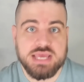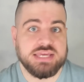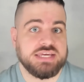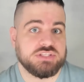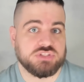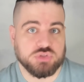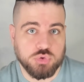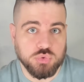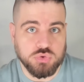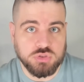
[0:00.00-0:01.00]
It's
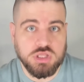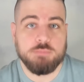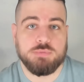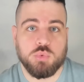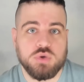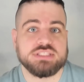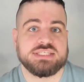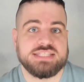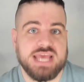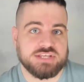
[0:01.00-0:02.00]
cool, but
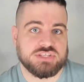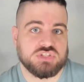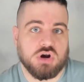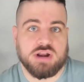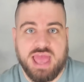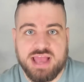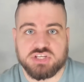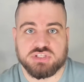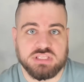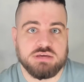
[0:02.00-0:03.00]
once decks start
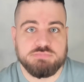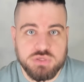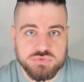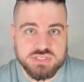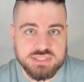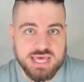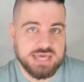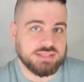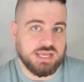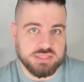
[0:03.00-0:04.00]
actually abusing
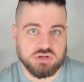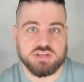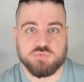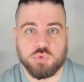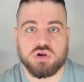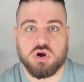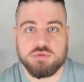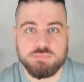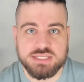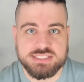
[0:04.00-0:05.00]
that, like
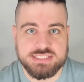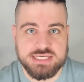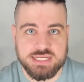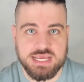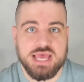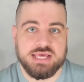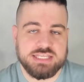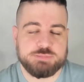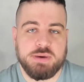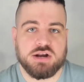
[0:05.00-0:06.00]
34-card Monty did,
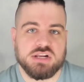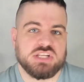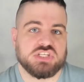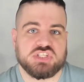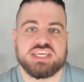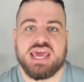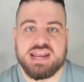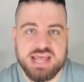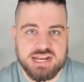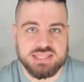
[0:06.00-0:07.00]
it's better to just get
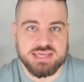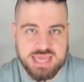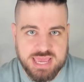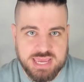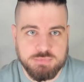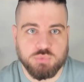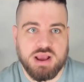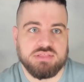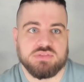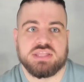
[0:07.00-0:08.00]
it out of the game
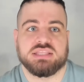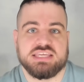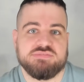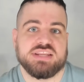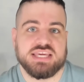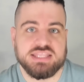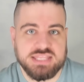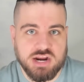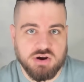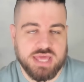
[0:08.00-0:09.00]
rather than leave it in
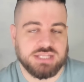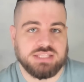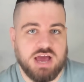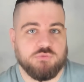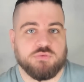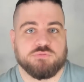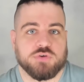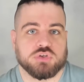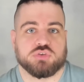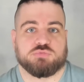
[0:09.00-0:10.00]
there and allow
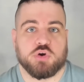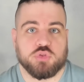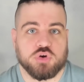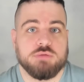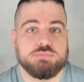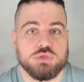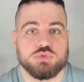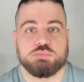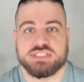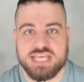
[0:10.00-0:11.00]
for further
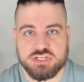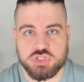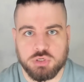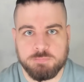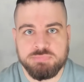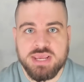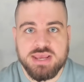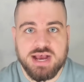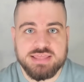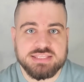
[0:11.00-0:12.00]
abuse potential.
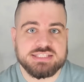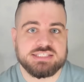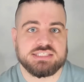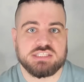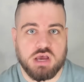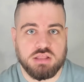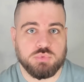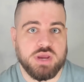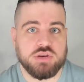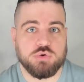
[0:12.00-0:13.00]
I think that's a
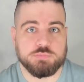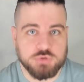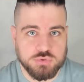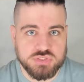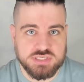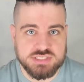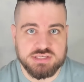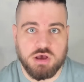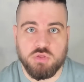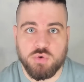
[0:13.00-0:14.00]
solid way to approach
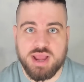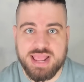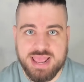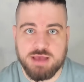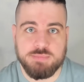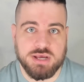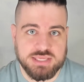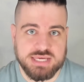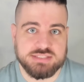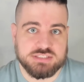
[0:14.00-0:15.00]
this, although I am,
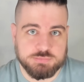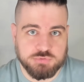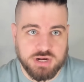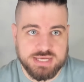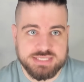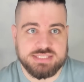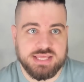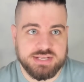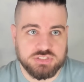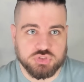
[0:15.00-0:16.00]
again, surprised
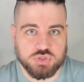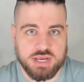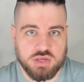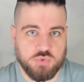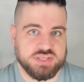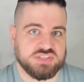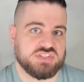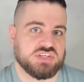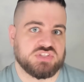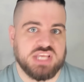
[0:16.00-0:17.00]
they didn't try going
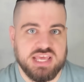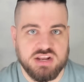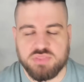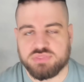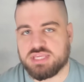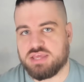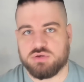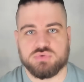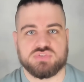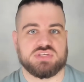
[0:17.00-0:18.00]
6'10 on
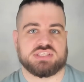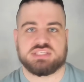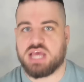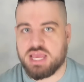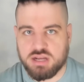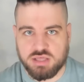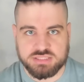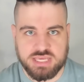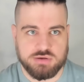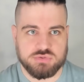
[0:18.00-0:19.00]
Thanos, 6'9 on
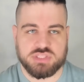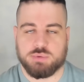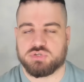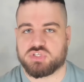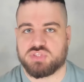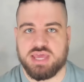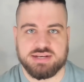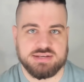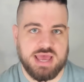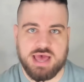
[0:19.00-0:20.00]
Thanos. They were just
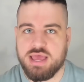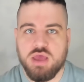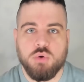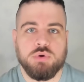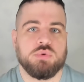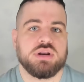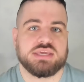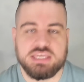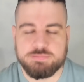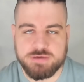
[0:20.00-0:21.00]
like, nah, we want to
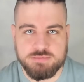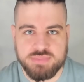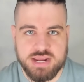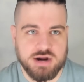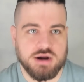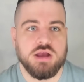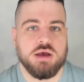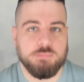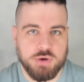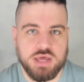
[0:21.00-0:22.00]
keep him there,
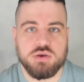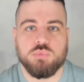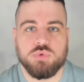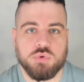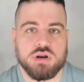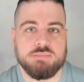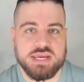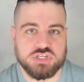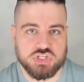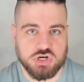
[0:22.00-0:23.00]
but we want to
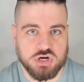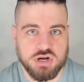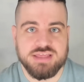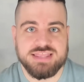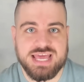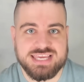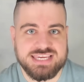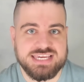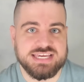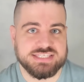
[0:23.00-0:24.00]
make sure that
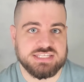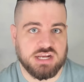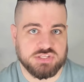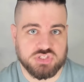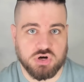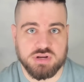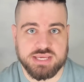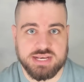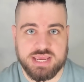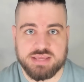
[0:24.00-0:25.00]
he is not
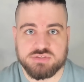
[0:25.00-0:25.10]
starting in hand.